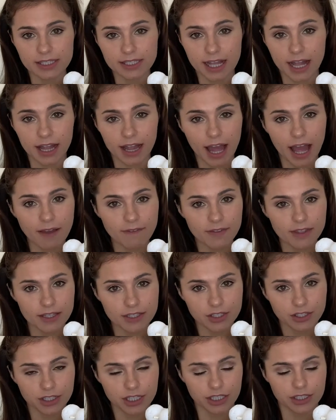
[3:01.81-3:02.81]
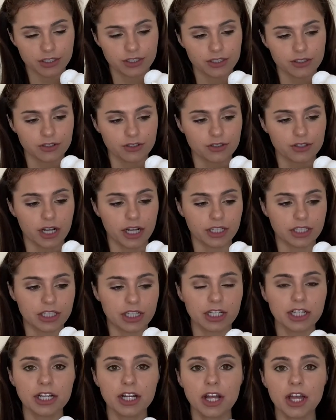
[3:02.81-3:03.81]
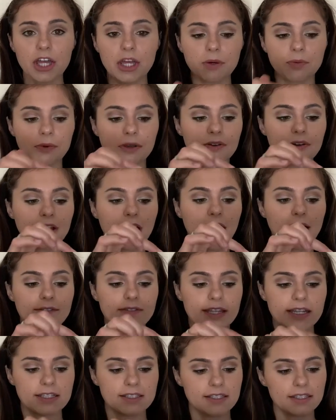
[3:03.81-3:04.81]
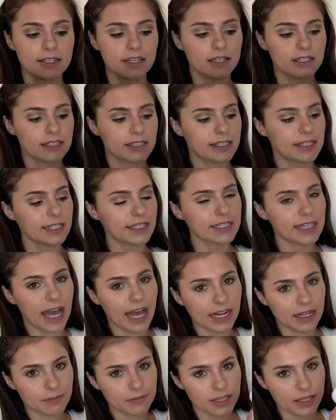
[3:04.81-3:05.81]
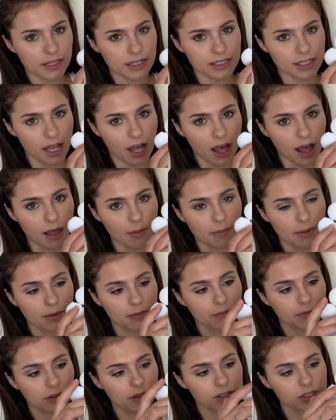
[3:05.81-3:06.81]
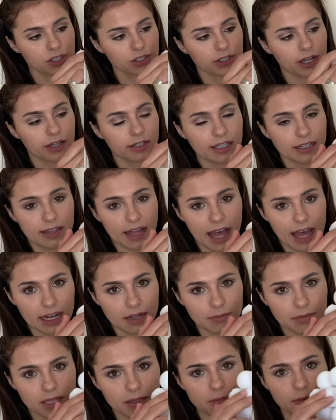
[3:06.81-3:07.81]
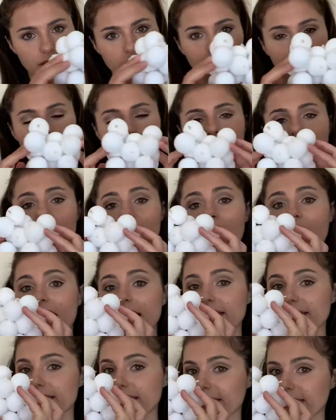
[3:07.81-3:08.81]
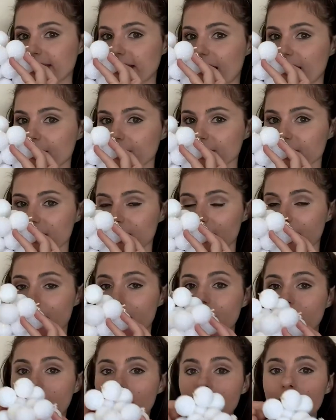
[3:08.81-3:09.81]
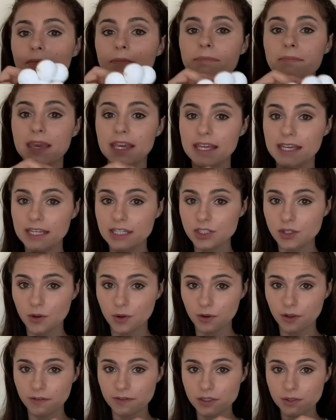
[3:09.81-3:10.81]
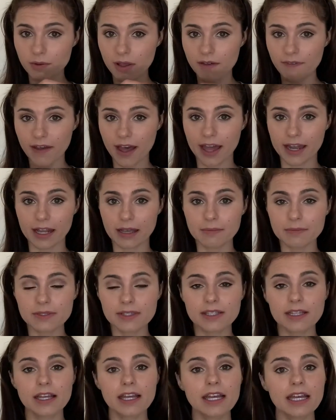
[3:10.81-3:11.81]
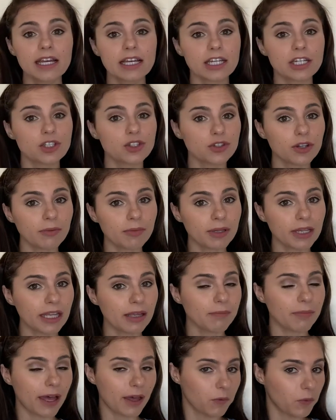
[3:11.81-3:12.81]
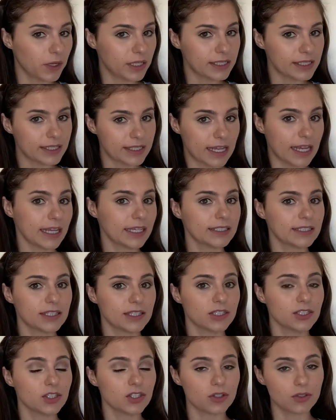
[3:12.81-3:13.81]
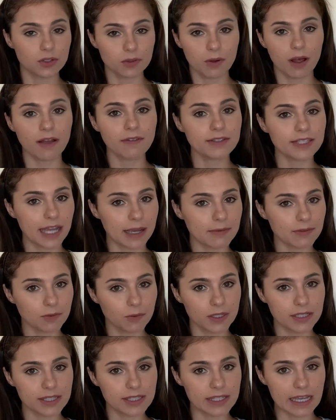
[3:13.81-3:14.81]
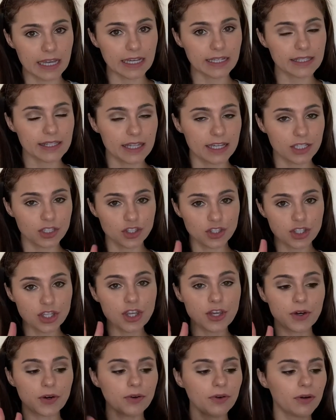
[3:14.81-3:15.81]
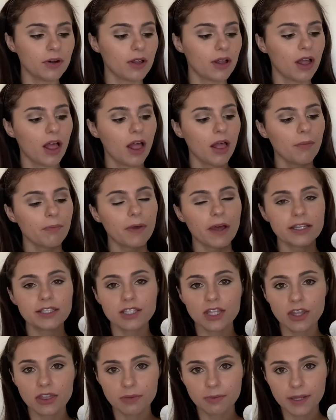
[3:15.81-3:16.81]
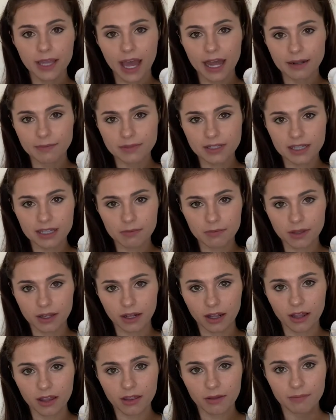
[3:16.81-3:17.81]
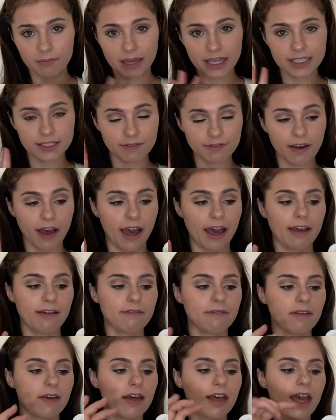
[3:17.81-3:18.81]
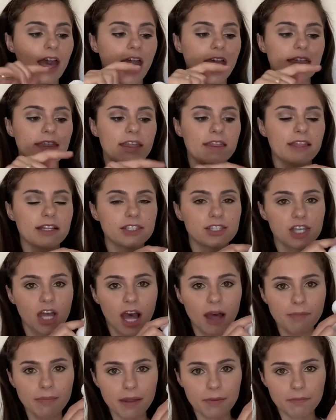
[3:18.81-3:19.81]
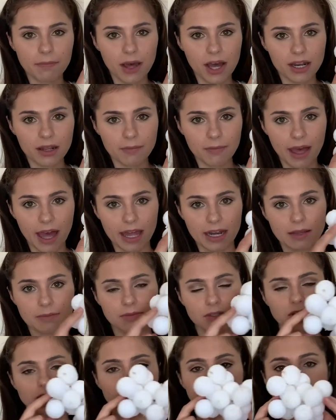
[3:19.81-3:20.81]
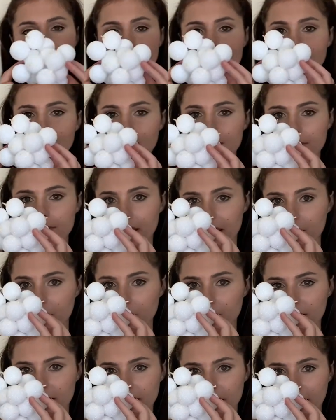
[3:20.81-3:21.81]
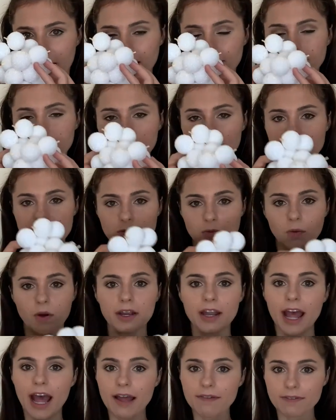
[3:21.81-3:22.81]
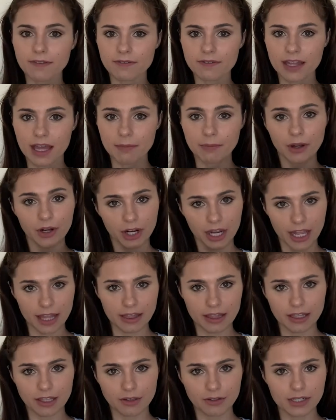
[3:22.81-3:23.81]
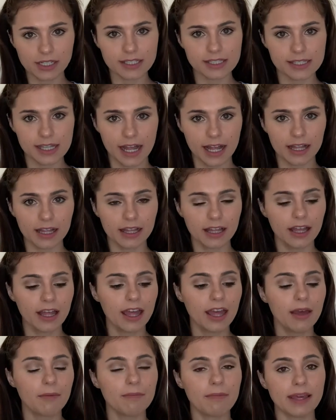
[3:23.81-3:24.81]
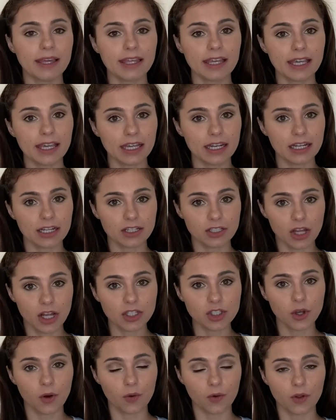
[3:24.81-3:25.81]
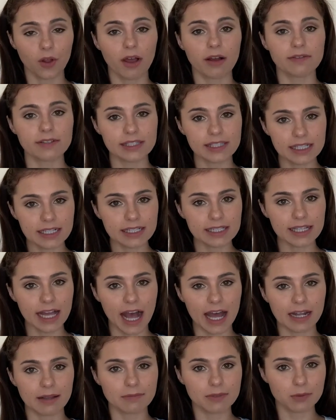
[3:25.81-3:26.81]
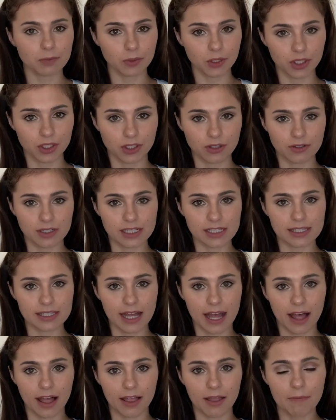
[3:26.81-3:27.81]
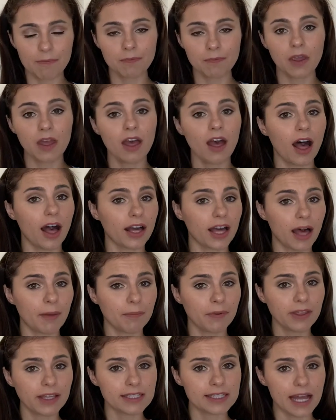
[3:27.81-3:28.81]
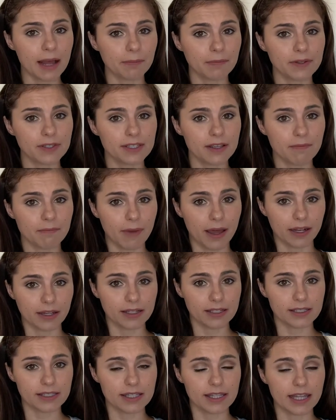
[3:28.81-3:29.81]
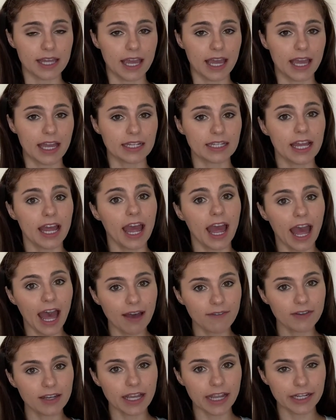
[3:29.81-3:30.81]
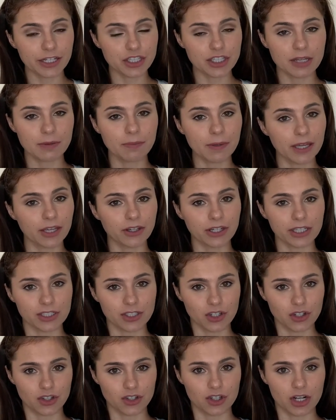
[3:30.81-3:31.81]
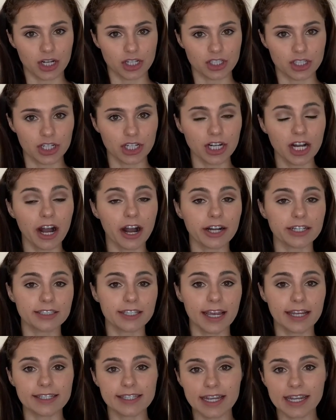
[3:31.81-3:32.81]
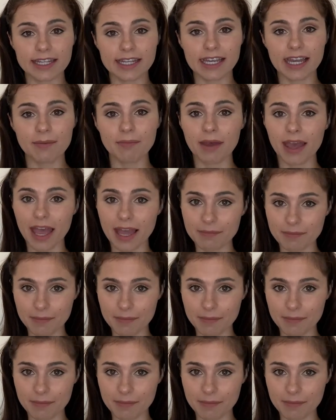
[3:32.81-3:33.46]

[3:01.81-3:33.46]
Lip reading: cell of this crystal structure, we would have these 6 atoms on the top, surrounding the atom in the middle, and 6 atoms on the bottom, making a total of 12 atoms, contributing by 1/6, so 12 times 1/6 is 2, plus the 3 atoms in the middle makes 5, and then the top and bottom atoms contribute by 1/2, because 1/2 of them are in the unit cell, making it a total of 6 atoms per unit cell. A couple examples of metals that have an HCP crystal structure are titanium and